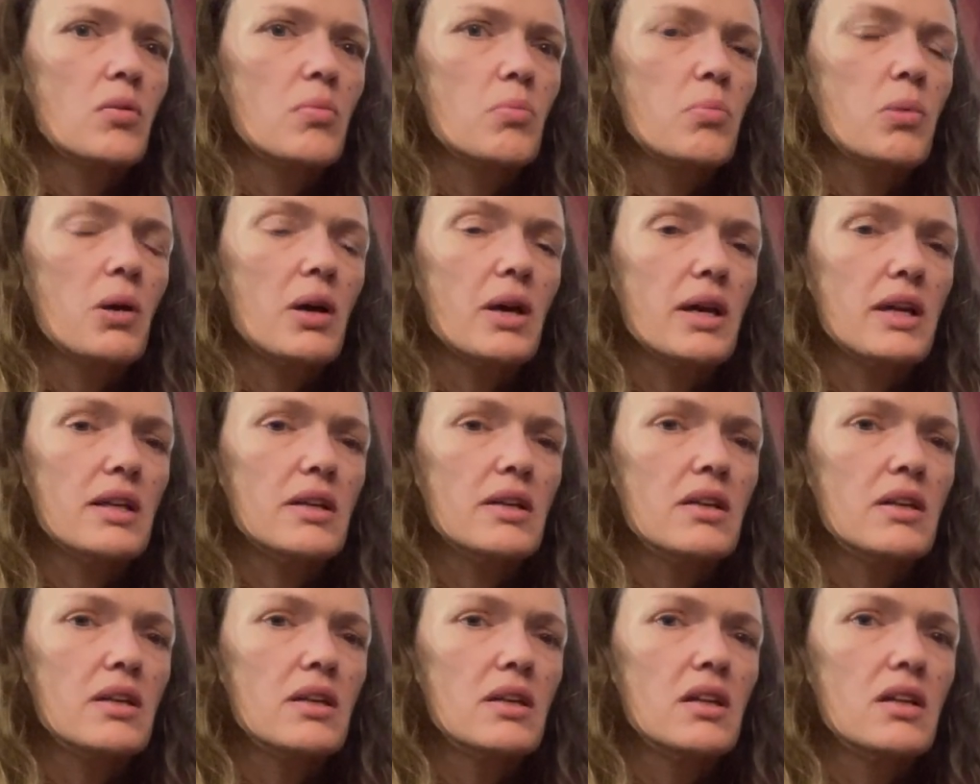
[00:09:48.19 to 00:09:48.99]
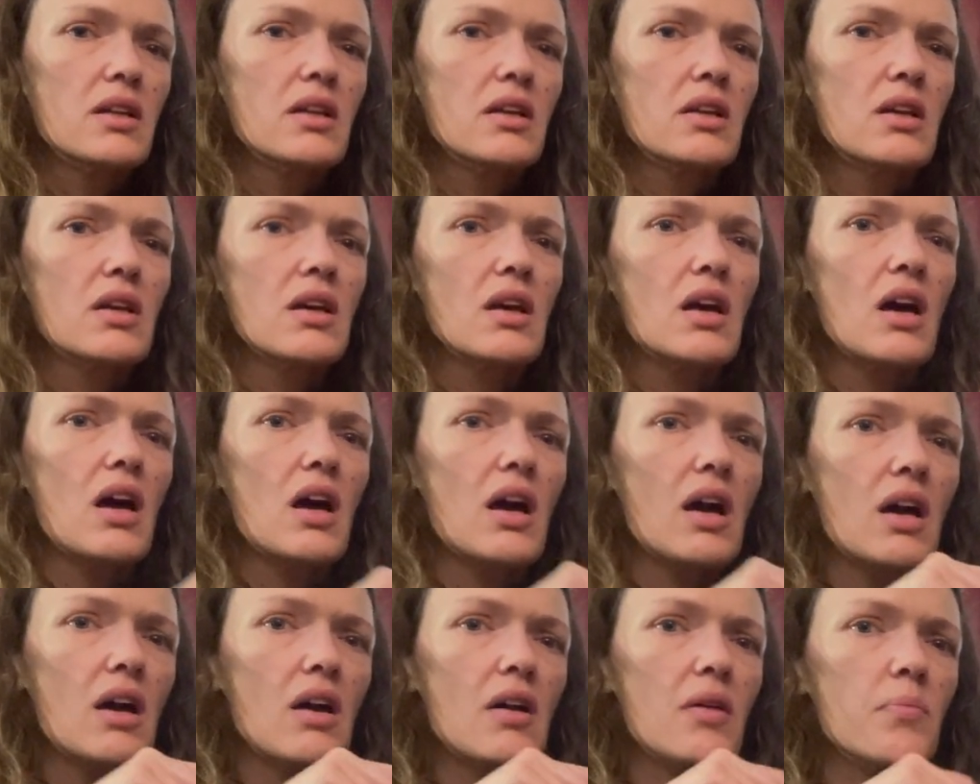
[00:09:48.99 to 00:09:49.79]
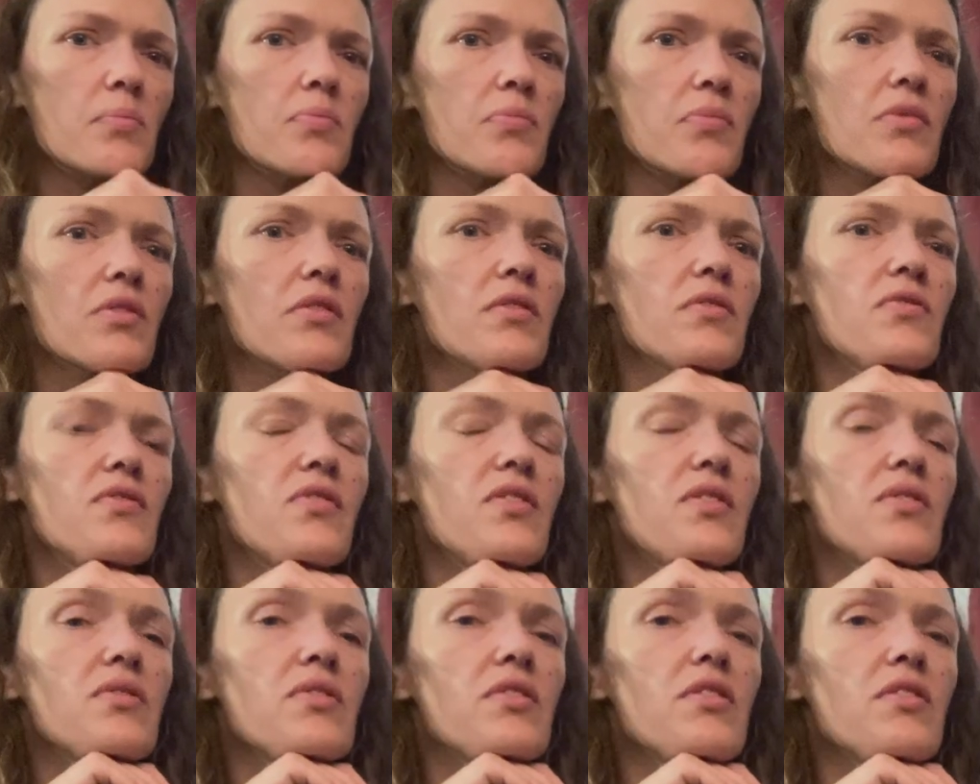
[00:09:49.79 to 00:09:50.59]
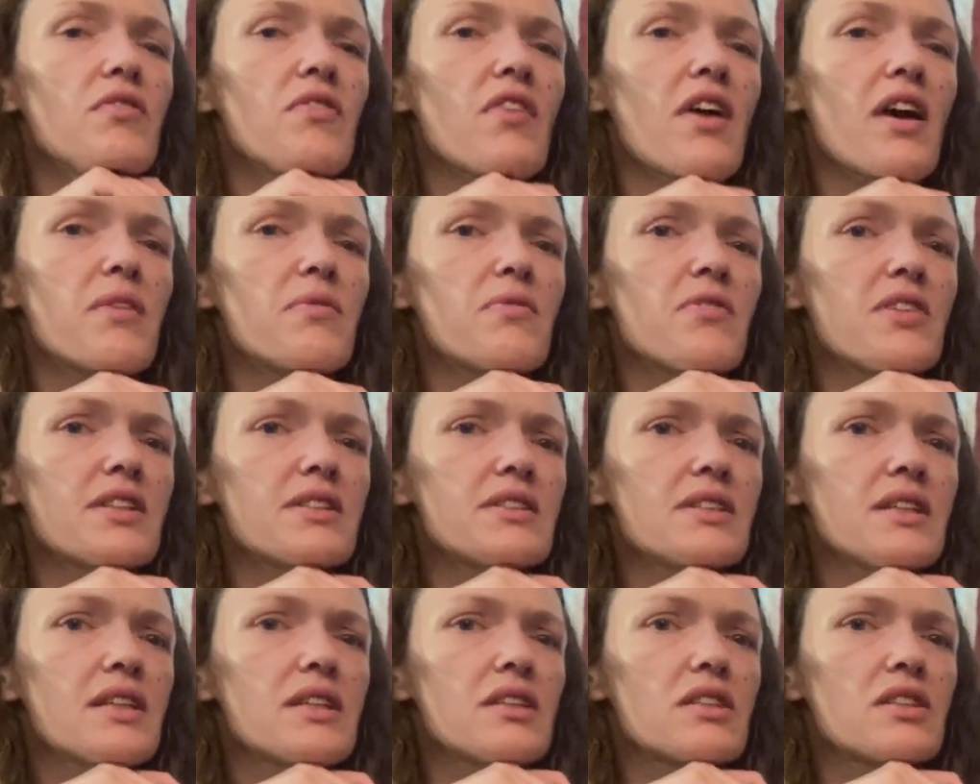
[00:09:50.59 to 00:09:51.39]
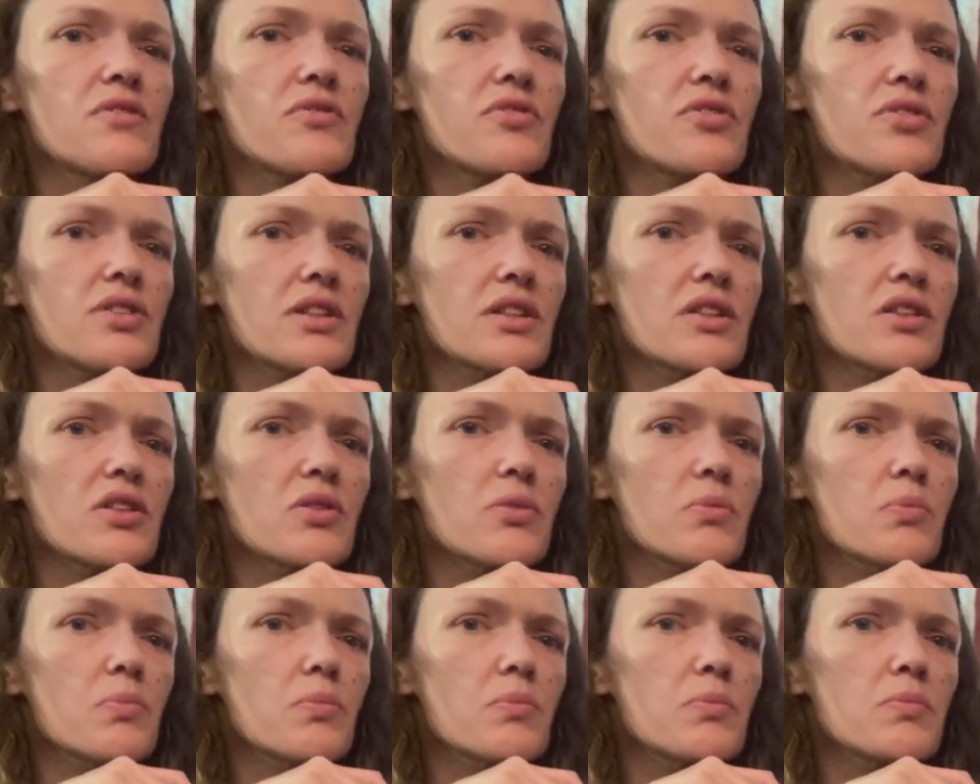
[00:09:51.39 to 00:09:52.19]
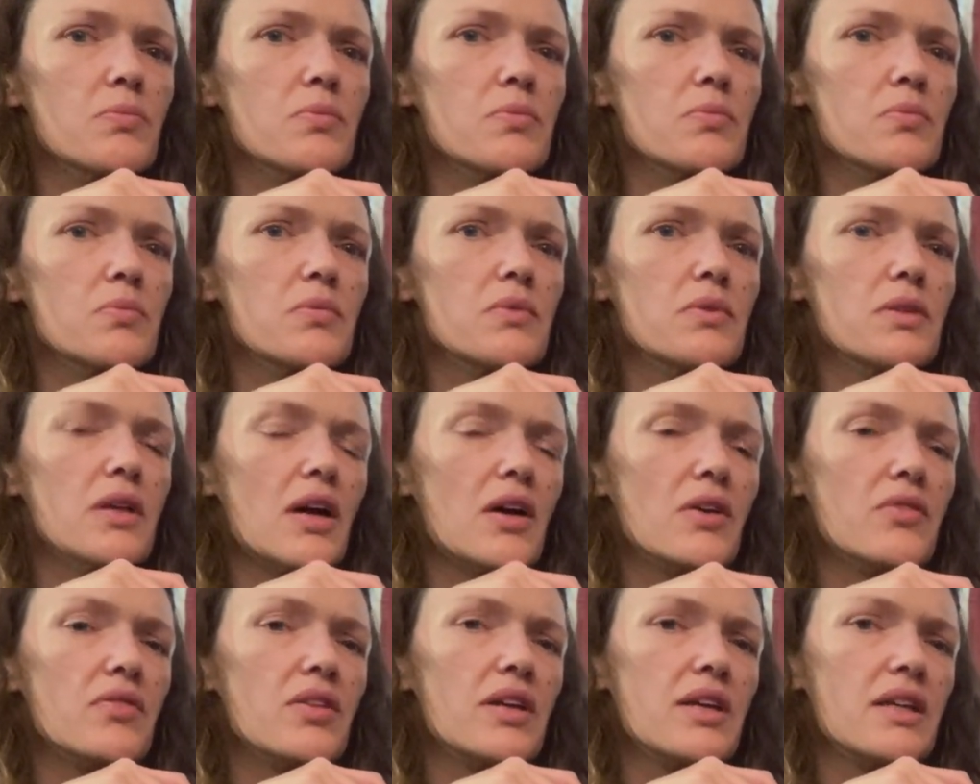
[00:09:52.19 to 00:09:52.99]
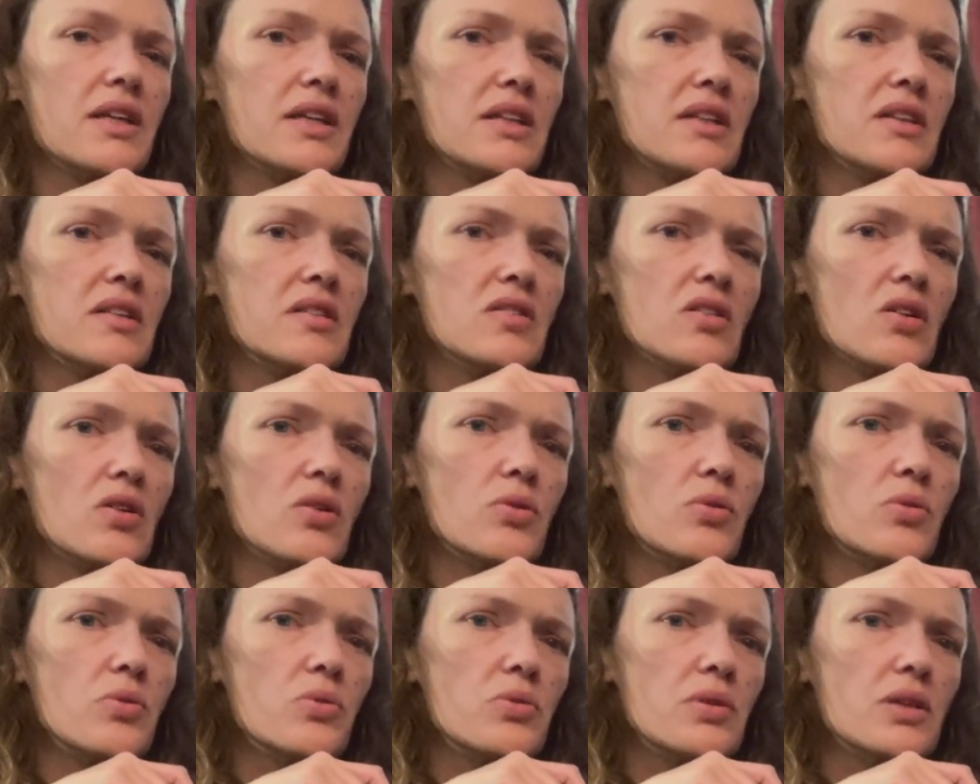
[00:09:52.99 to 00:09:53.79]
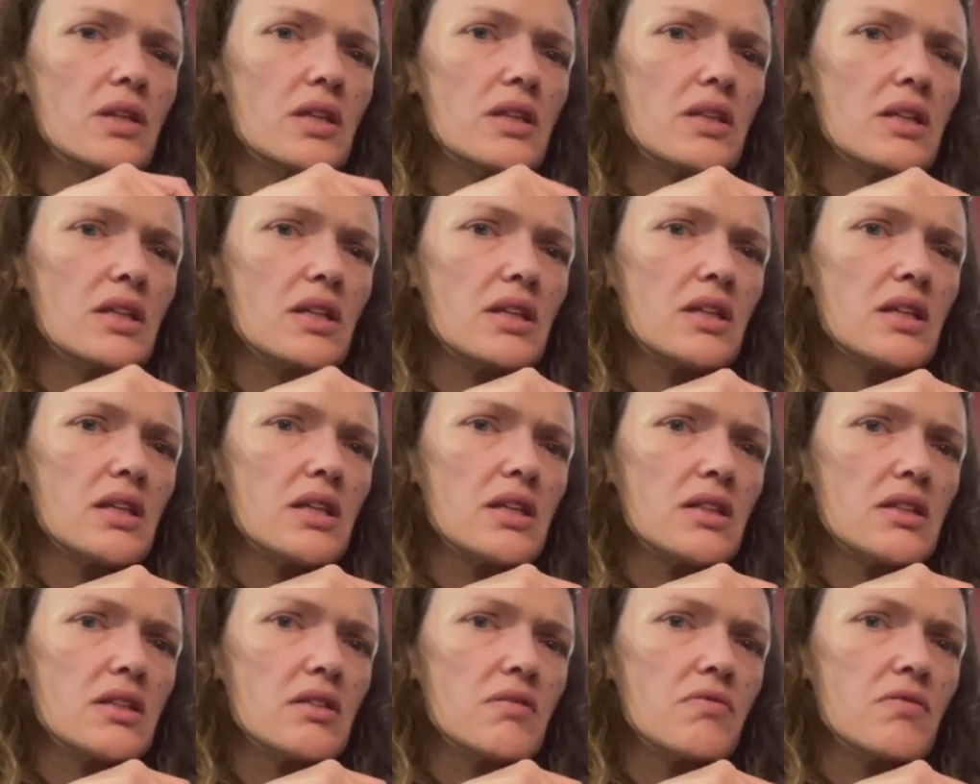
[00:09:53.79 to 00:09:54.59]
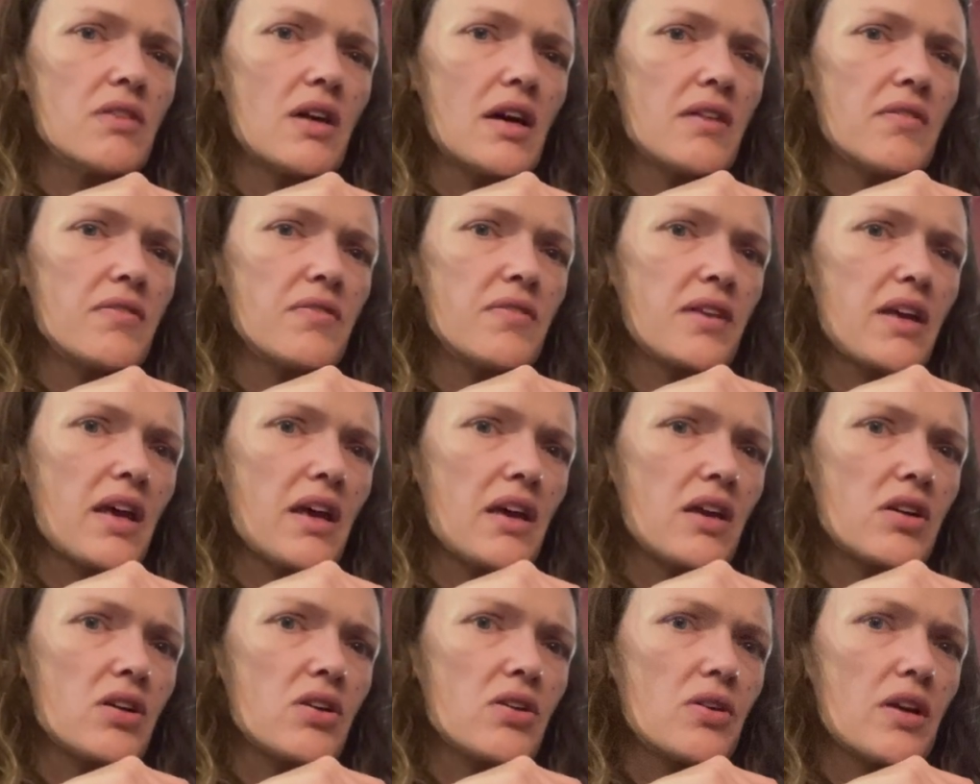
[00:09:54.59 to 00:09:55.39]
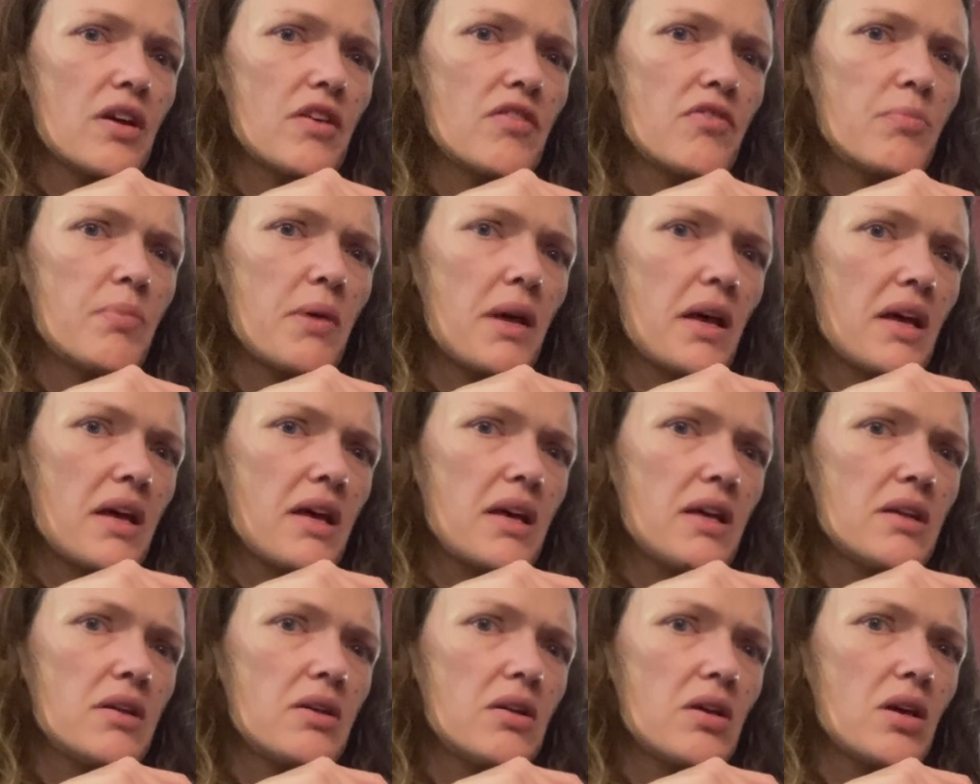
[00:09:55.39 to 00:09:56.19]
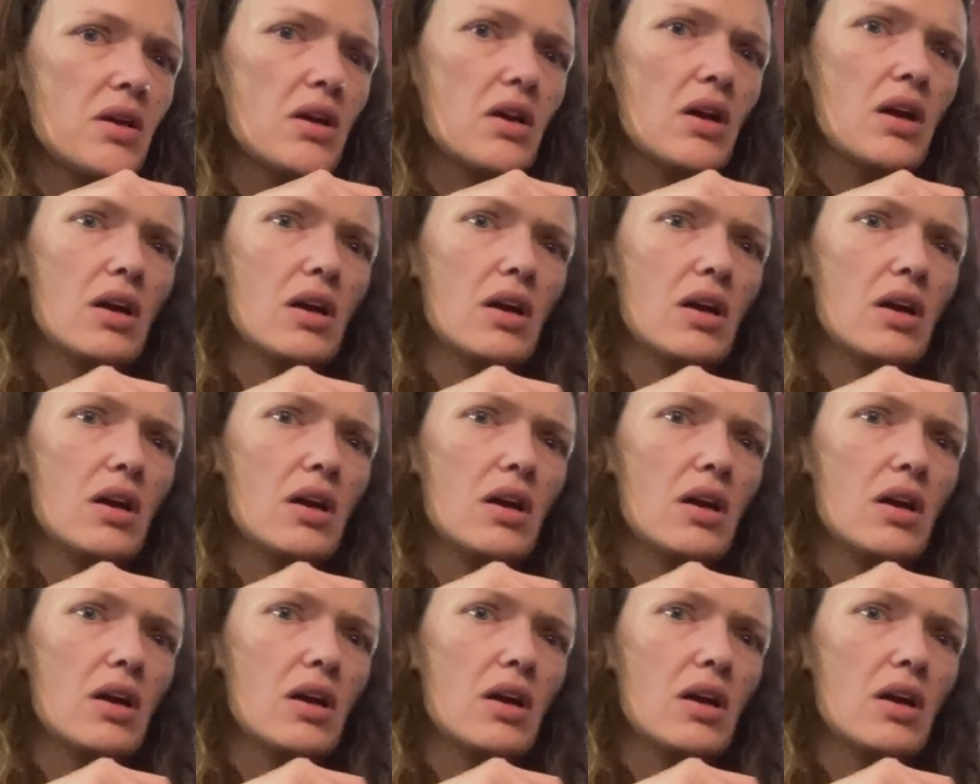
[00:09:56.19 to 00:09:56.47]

But the vet visits for him, now that he's old and in end-of-life care, have been